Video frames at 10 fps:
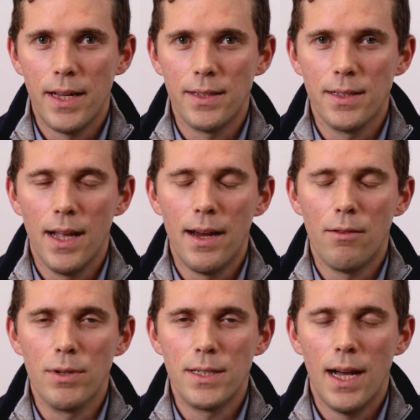things like
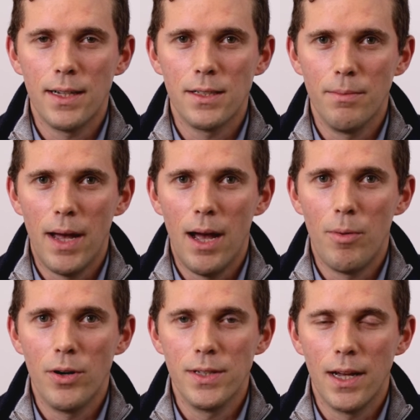
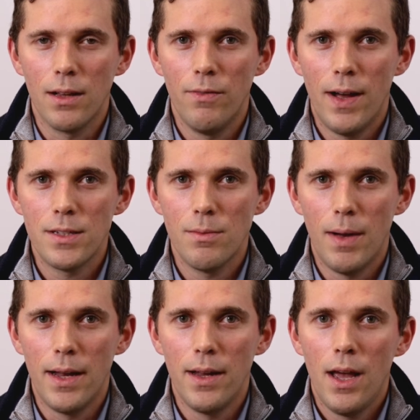rituximab or
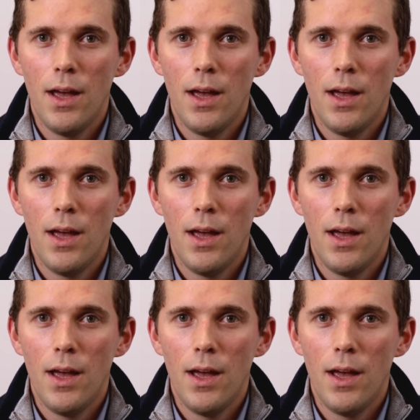cyclophosphamide,